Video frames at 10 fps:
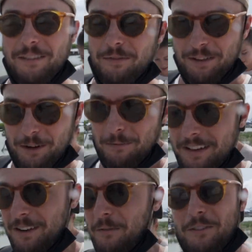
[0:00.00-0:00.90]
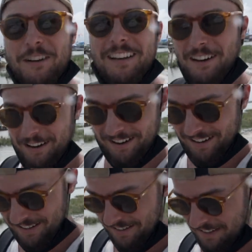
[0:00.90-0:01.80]
fisherman over here
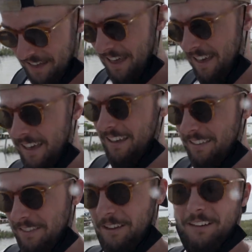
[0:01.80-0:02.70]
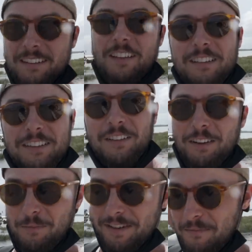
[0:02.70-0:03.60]
and they're gonna tell us a
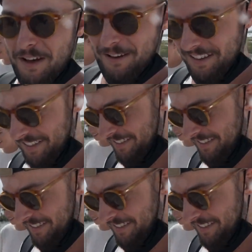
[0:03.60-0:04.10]
little bit about it.